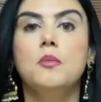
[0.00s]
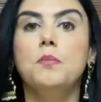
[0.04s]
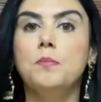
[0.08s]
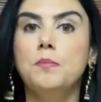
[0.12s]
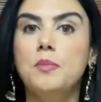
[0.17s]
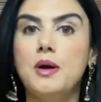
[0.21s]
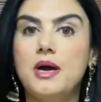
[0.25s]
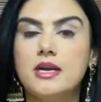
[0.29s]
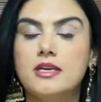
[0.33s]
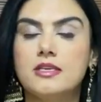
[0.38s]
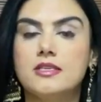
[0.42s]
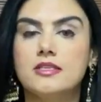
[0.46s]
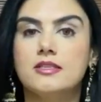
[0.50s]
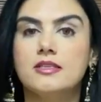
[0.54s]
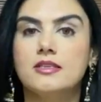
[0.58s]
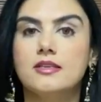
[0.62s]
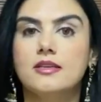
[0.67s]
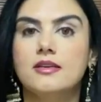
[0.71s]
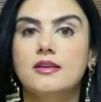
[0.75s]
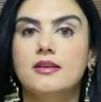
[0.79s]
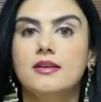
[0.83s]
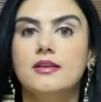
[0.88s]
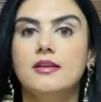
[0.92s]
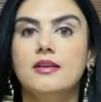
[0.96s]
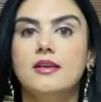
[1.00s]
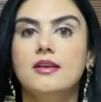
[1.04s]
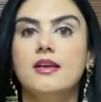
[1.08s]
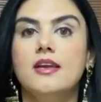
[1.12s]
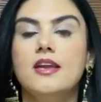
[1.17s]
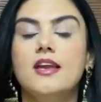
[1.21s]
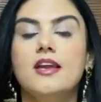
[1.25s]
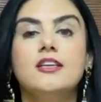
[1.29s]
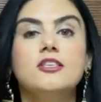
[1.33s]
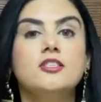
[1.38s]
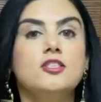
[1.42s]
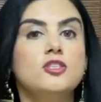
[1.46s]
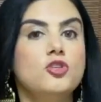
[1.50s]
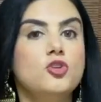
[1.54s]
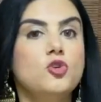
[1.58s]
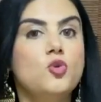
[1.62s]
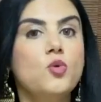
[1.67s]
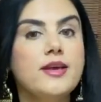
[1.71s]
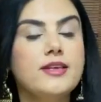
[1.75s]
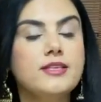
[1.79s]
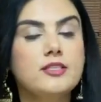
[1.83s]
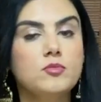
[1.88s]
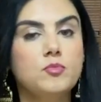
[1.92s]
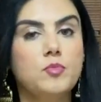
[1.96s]
But its
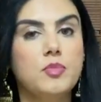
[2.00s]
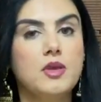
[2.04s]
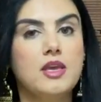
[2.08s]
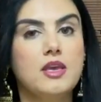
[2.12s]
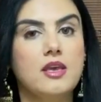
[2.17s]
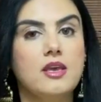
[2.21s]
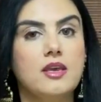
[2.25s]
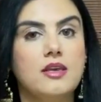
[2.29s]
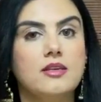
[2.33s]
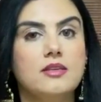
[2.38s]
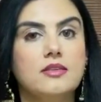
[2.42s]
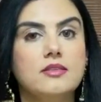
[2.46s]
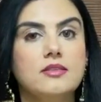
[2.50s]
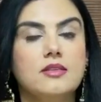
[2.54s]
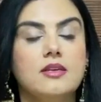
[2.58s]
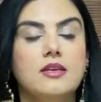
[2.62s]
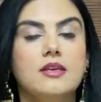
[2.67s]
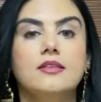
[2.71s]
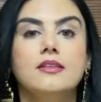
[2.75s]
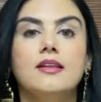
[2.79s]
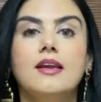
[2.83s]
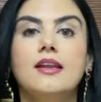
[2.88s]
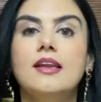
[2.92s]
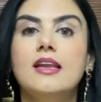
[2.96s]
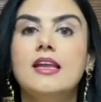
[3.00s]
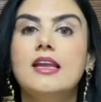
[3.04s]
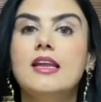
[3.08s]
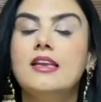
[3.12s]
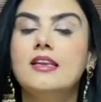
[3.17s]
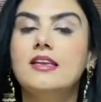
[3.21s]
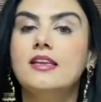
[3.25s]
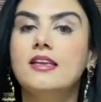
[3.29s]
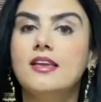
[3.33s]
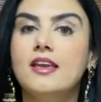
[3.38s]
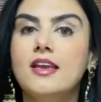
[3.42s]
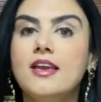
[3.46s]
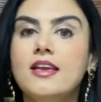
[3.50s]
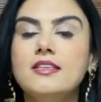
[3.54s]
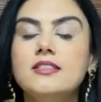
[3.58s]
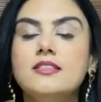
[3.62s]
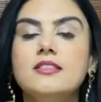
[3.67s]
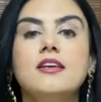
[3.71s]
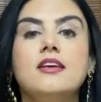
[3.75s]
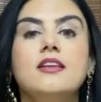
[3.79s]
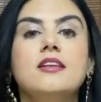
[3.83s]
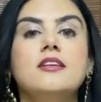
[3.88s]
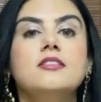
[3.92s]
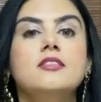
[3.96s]
USP is that in case
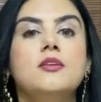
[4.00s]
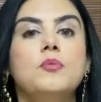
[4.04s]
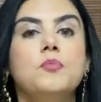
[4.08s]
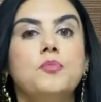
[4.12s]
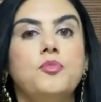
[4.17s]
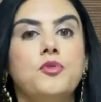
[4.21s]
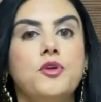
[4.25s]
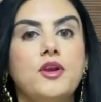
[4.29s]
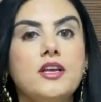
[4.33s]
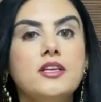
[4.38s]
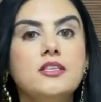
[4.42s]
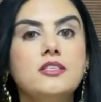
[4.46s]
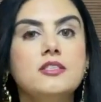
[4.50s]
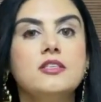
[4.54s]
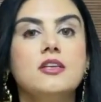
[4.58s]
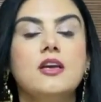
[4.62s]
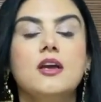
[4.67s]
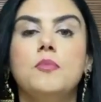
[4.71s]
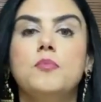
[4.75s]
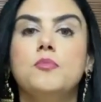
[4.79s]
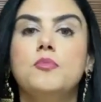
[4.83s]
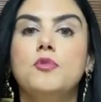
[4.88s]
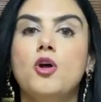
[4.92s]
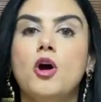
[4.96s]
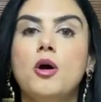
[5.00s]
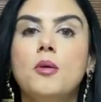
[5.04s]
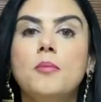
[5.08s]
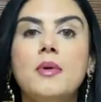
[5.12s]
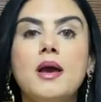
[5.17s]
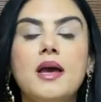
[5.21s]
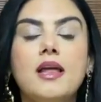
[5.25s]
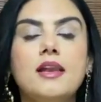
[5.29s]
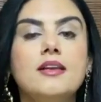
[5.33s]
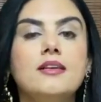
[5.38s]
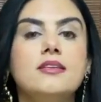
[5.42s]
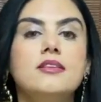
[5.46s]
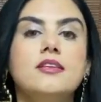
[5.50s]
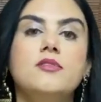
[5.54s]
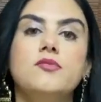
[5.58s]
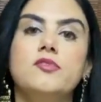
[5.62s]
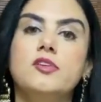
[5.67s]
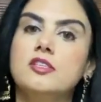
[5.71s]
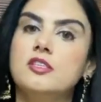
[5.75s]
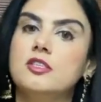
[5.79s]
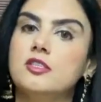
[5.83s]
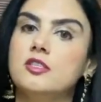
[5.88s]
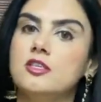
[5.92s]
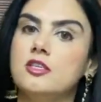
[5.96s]
there is a breast abnormality
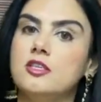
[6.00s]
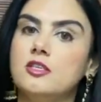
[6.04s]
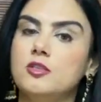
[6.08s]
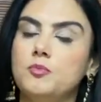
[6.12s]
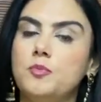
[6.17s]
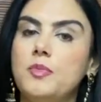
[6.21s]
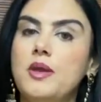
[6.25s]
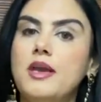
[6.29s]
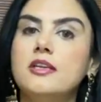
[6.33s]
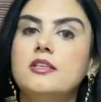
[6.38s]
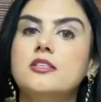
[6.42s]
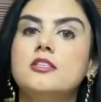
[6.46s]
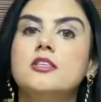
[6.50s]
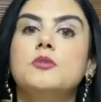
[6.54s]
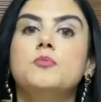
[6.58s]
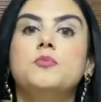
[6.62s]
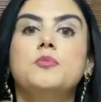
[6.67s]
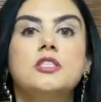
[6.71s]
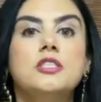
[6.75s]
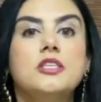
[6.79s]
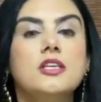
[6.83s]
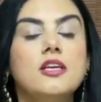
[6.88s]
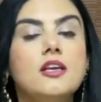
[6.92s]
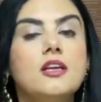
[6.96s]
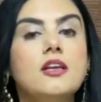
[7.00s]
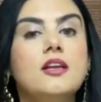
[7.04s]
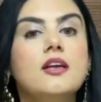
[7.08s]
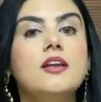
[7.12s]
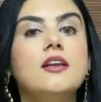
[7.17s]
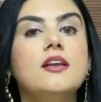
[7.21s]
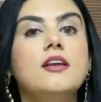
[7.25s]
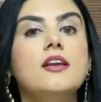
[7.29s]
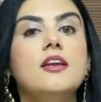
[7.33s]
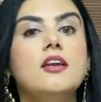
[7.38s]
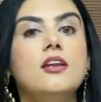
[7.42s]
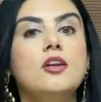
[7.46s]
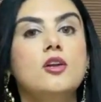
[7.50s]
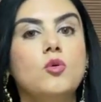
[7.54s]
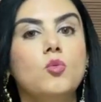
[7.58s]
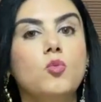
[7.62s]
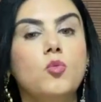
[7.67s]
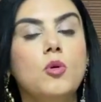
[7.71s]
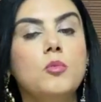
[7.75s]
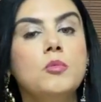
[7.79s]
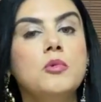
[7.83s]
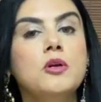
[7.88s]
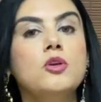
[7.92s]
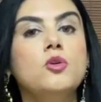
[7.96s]
which is suspected, particularly in a
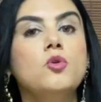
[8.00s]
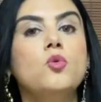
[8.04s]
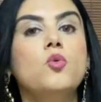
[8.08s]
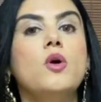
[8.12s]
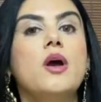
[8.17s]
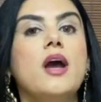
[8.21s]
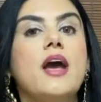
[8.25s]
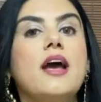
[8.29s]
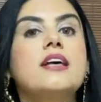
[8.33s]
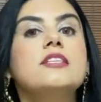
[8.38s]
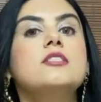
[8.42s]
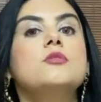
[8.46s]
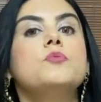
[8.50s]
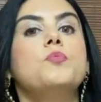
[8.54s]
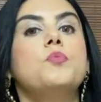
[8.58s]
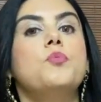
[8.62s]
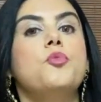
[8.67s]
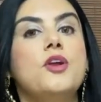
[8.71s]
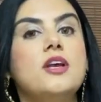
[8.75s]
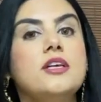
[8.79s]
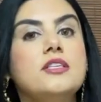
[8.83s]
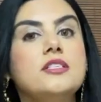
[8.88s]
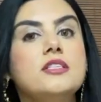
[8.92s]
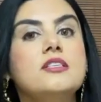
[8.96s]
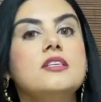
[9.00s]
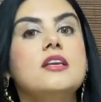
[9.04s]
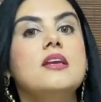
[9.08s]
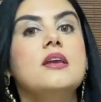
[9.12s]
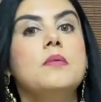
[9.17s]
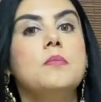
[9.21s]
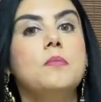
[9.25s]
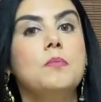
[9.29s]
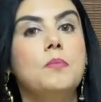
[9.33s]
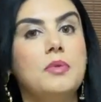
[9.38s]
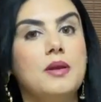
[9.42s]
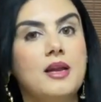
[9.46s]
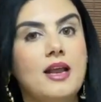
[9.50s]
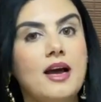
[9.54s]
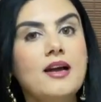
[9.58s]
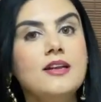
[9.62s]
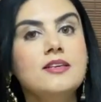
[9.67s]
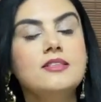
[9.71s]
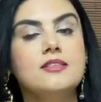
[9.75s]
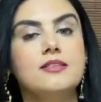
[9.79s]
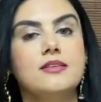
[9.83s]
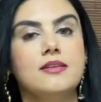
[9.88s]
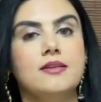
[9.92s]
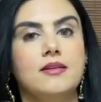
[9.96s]
woman who has breast
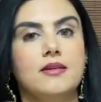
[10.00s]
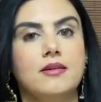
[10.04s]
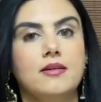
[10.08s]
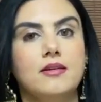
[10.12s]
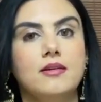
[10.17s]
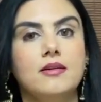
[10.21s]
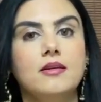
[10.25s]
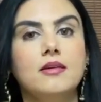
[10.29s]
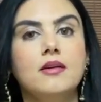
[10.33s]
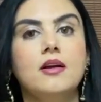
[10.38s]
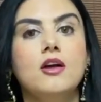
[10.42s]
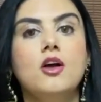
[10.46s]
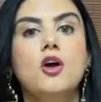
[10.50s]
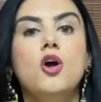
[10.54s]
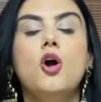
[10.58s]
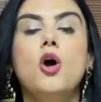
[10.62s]
implants in her,